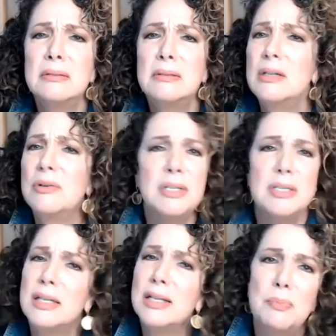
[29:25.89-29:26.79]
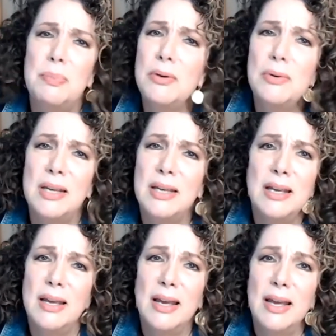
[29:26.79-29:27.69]
There is such beauty
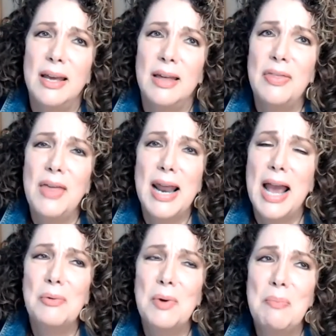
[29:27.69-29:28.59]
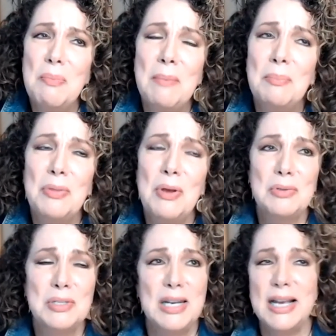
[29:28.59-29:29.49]
that I remember
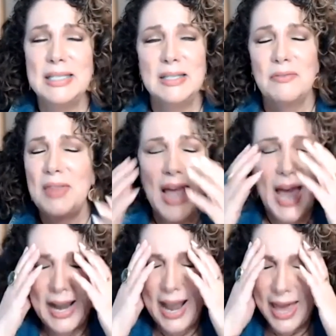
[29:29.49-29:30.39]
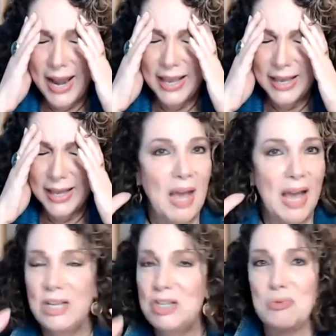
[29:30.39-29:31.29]
those days of they had a headache I
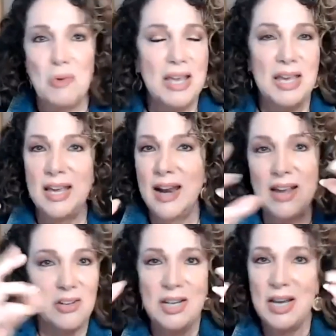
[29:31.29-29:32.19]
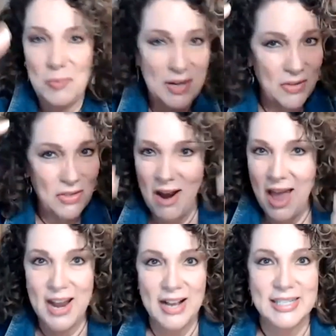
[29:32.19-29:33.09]
could do Reiki and I could get rid of their
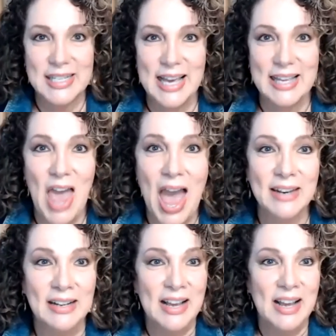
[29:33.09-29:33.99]
headaches like that.